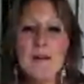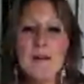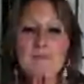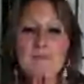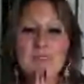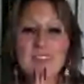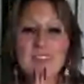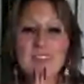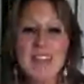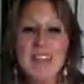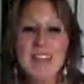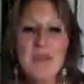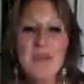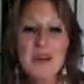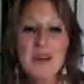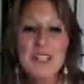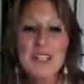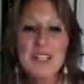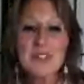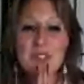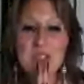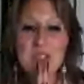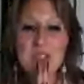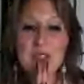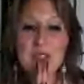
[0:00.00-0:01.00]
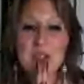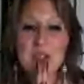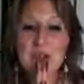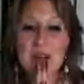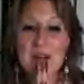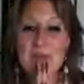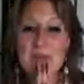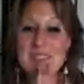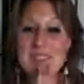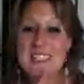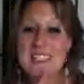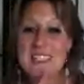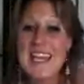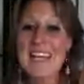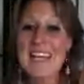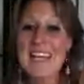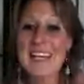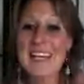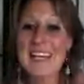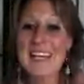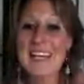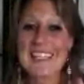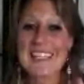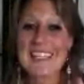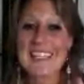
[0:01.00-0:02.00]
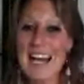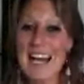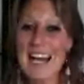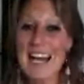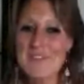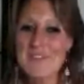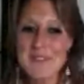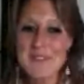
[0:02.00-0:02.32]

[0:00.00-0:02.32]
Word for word: get ready to um, take a lot of